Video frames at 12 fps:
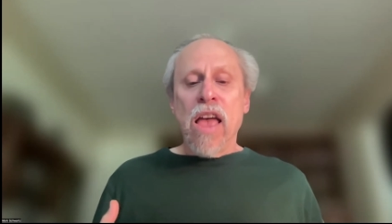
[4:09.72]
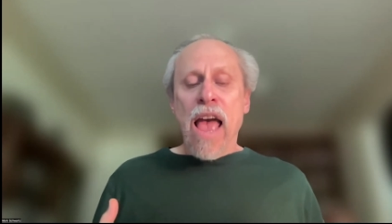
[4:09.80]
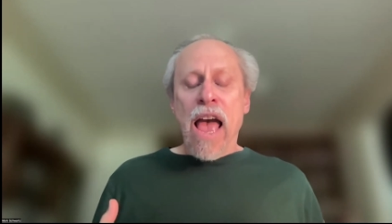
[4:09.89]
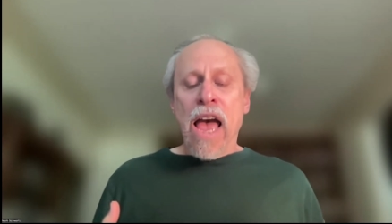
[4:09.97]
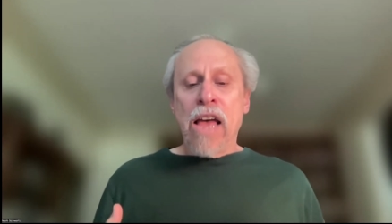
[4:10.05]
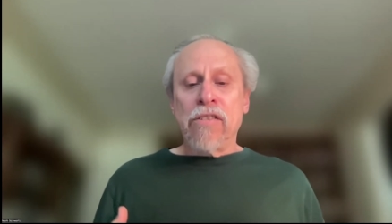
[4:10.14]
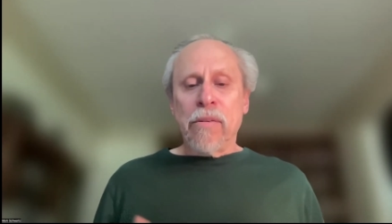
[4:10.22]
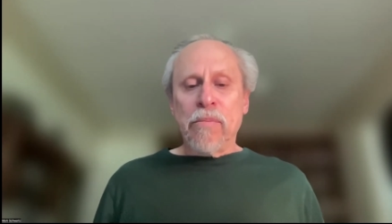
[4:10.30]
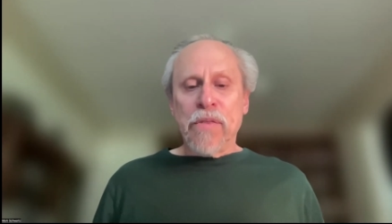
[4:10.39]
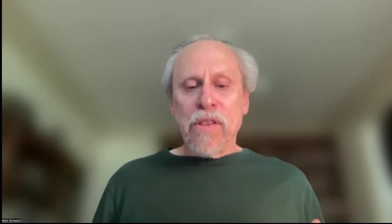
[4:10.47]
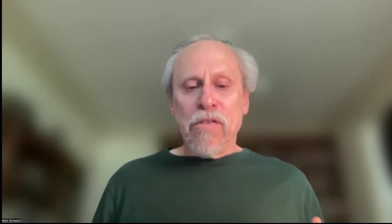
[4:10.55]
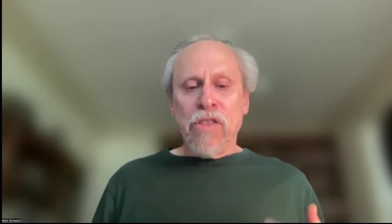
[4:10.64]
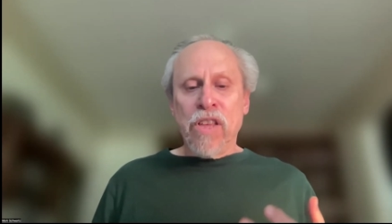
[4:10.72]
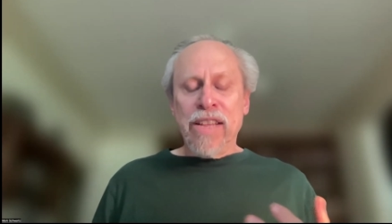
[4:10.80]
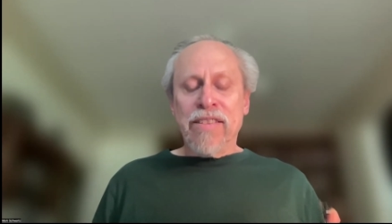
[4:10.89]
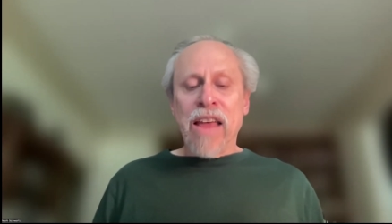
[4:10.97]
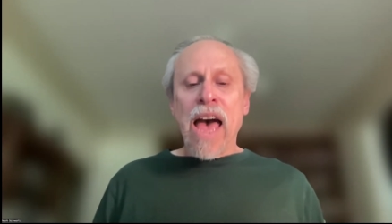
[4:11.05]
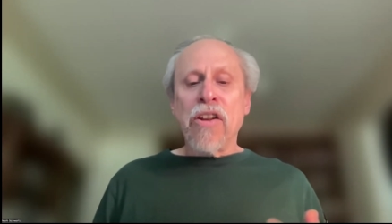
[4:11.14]
And the
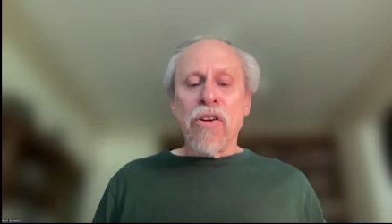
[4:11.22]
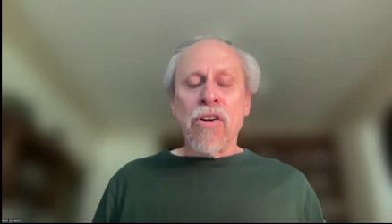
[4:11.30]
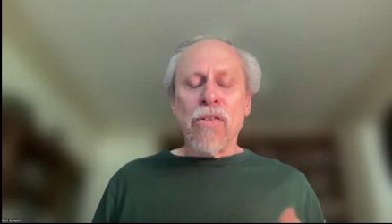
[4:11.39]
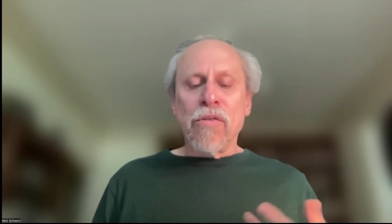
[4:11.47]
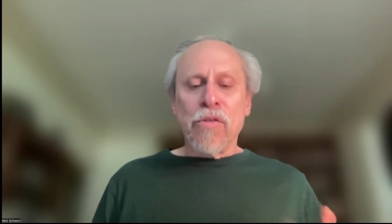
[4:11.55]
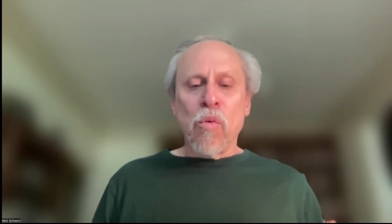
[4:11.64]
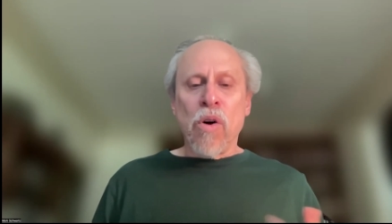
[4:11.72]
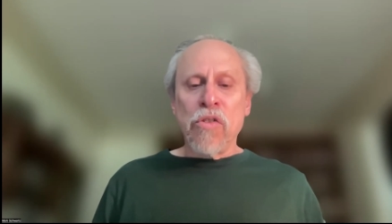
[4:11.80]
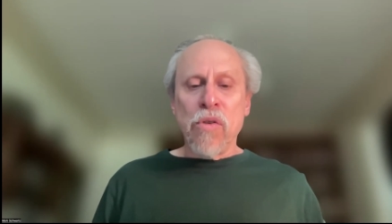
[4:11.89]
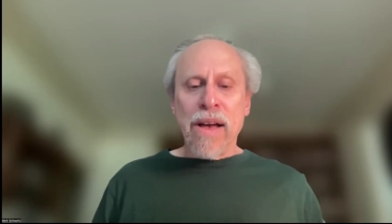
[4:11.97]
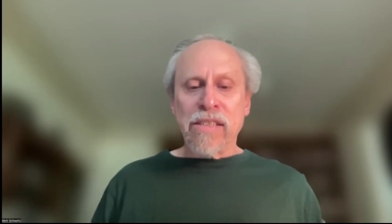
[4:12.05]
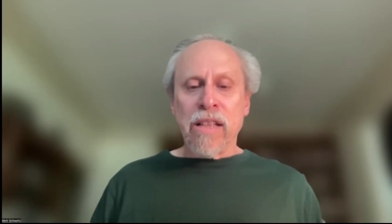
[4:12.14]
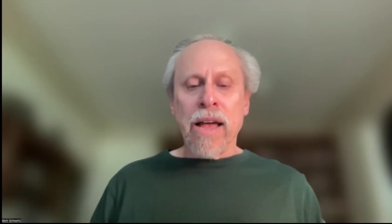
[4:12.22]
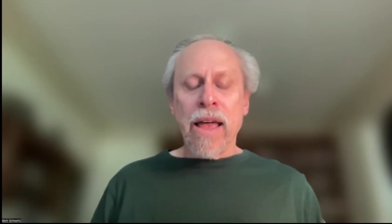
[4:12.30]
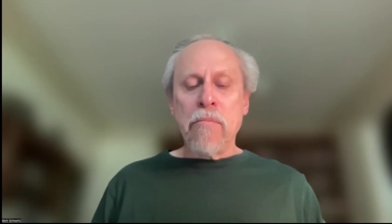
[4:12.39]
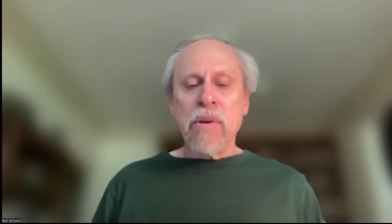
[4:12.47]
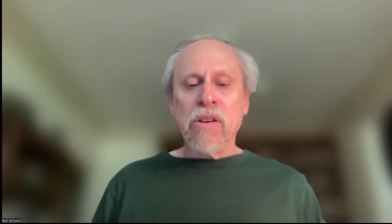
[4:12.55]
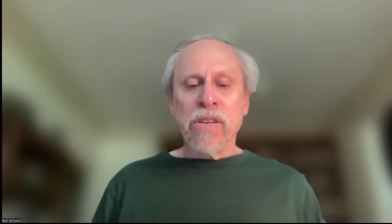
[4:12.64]
debtor, the one who has the
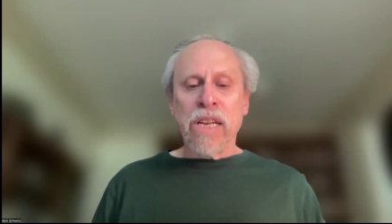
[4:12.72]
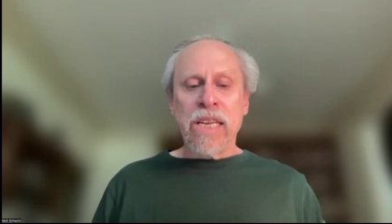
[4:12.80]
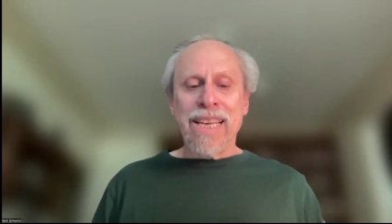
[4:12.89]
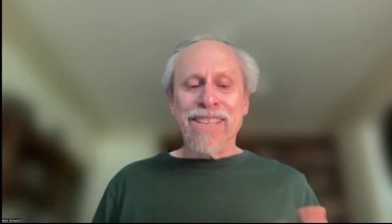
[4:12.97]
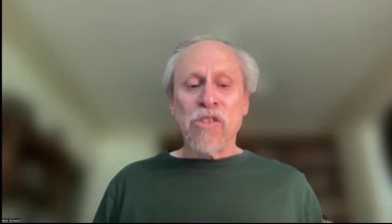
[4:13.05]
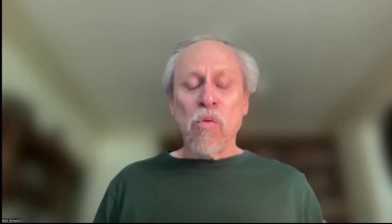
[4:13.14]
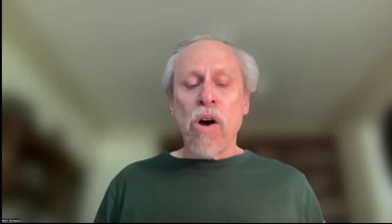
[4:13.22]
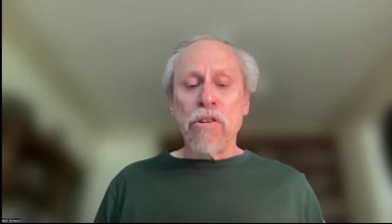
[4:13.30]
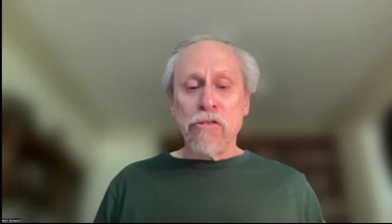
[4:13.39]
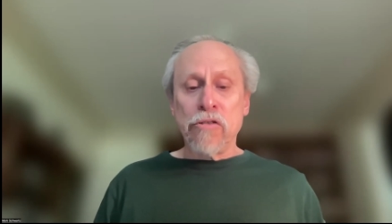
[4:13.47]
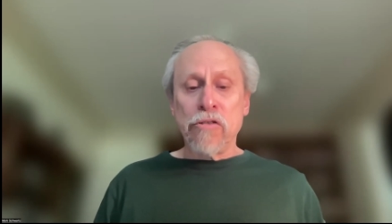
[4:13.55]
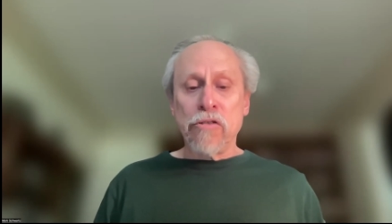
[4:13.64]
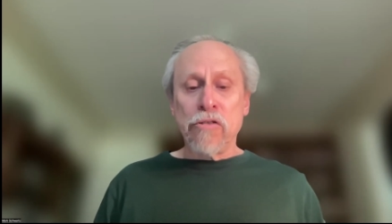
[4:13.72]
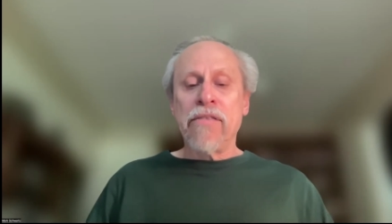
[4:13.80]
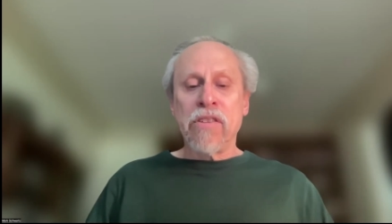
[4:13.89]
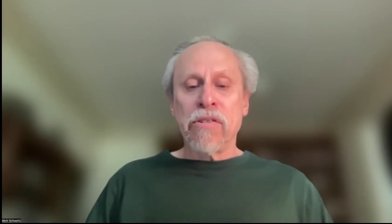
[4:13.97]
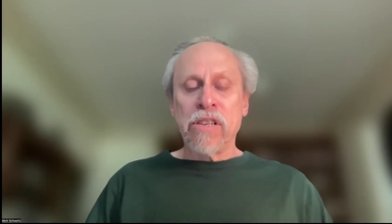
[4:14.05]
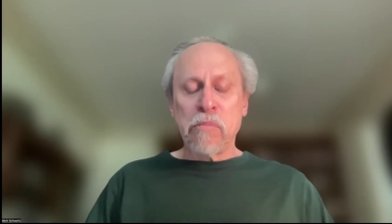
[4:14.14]
liability, is the one whose
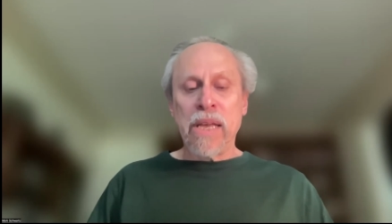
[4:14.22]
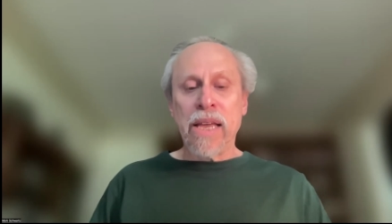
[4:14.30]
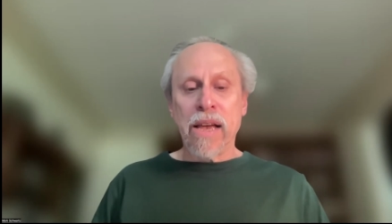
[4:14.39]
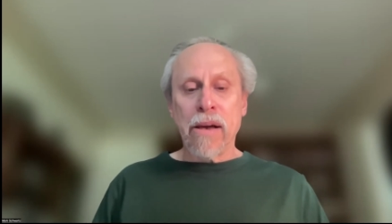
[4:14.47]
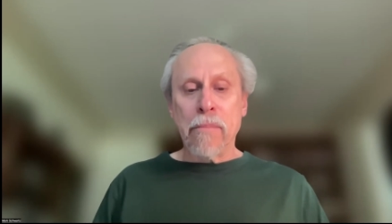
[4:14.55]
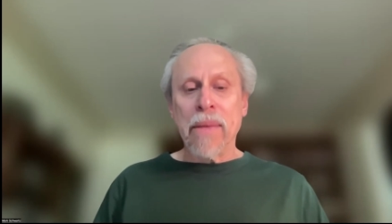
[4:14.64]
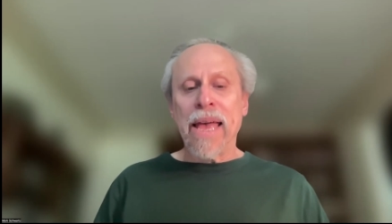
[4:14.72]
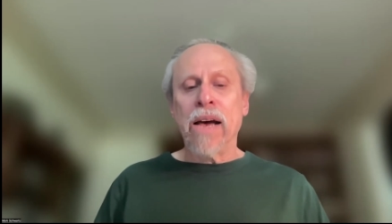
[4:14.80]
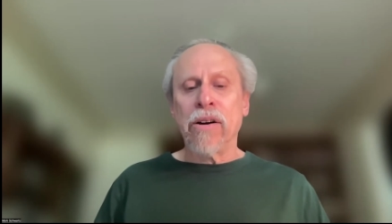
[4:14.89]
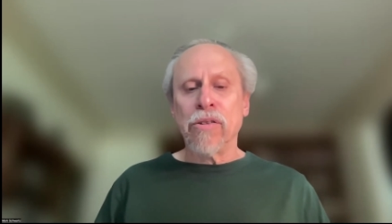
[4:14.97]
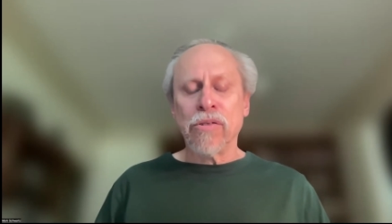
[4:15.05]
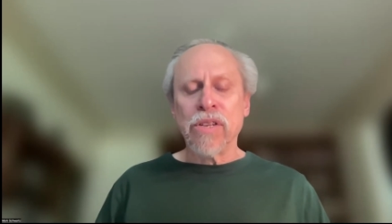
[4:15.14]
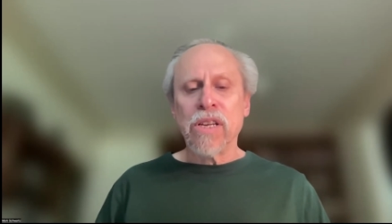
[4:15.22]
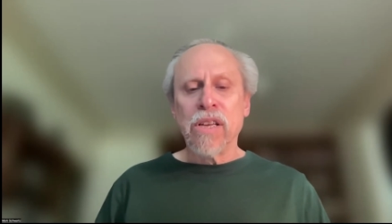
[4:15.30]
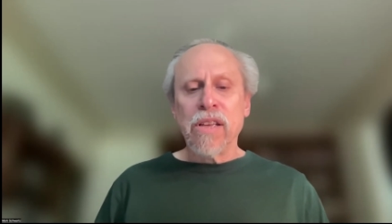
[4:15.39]
behavior is being compelled.